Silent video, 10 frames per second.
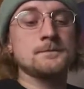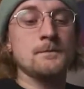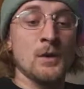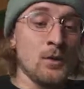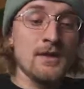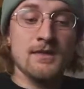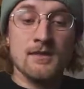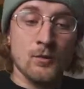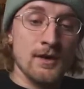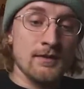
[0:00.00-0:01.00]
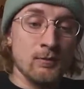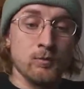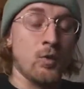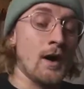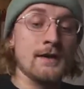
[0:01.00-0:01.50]
With
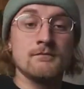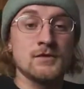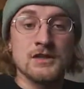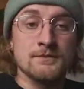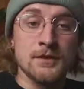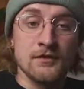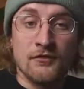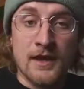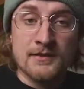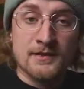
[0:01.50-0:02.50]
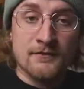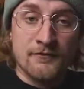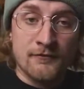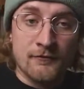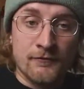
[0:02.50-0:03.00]
one, just your friends and
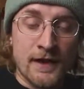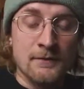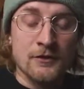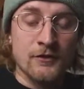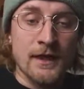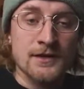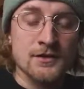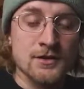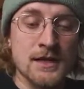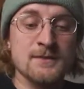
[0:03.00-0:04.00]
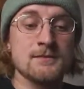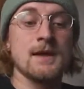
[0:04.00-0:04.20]
family relationships,